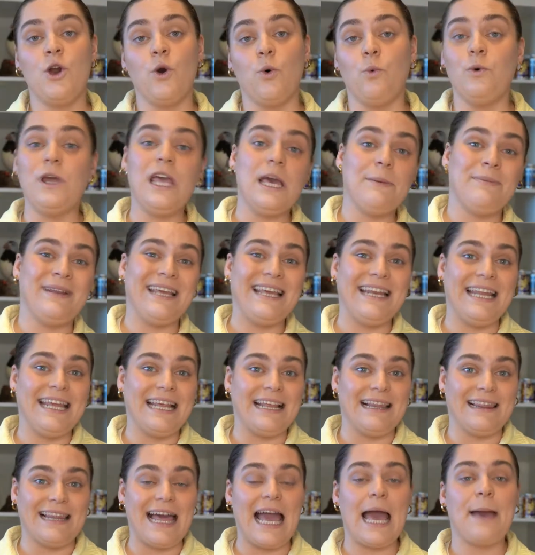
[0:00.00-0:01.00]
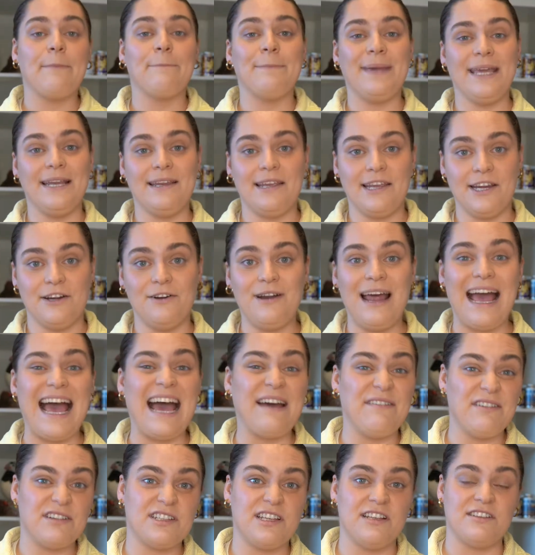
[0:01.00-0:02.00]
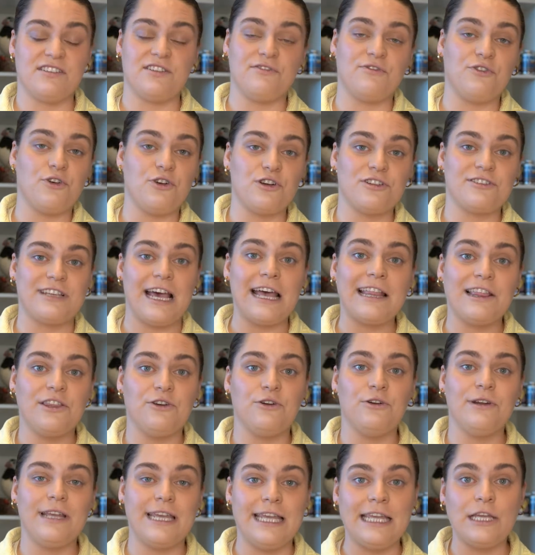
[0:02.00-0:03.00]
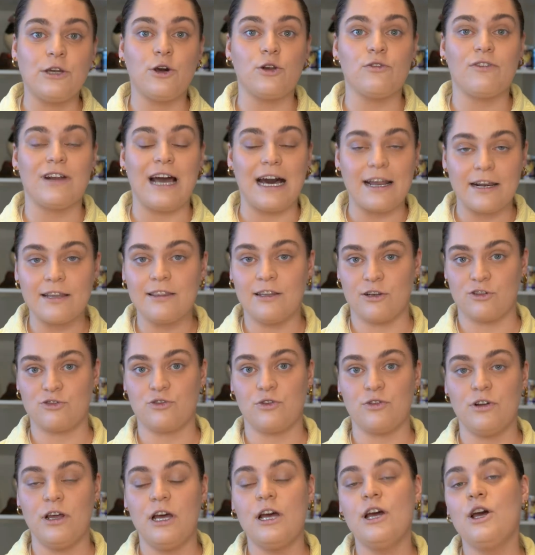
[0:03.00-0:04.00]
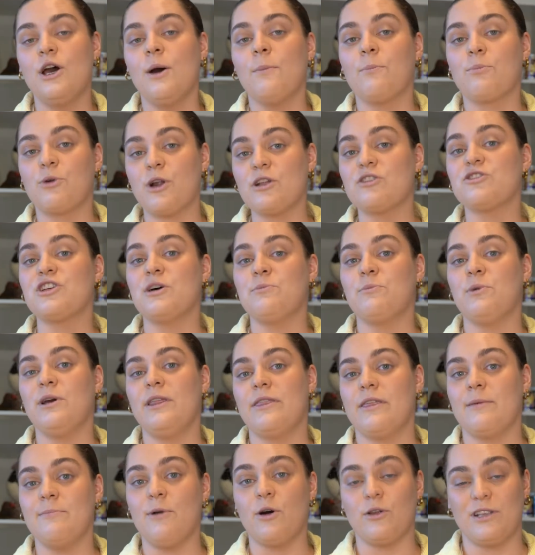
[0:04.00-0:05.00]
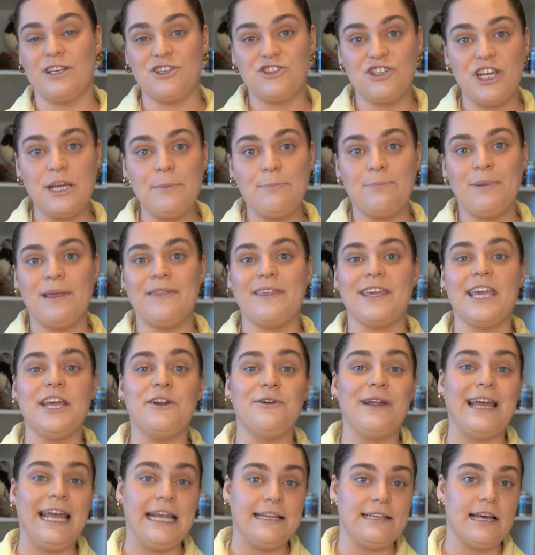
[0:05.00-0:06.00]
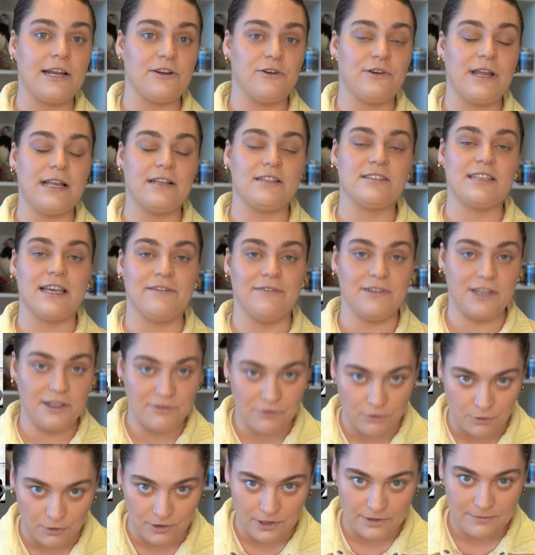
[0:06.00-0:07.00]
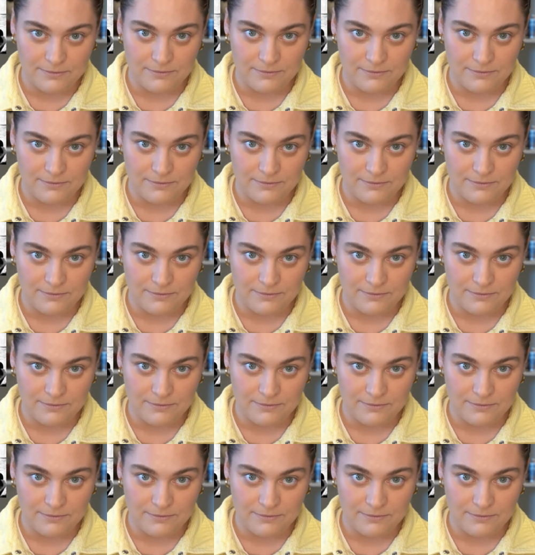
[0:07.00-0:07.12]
We have been eating lamb meat here ever since the first settler, Ingólfur Arnarsson, brought some with him on his ship in the year 874.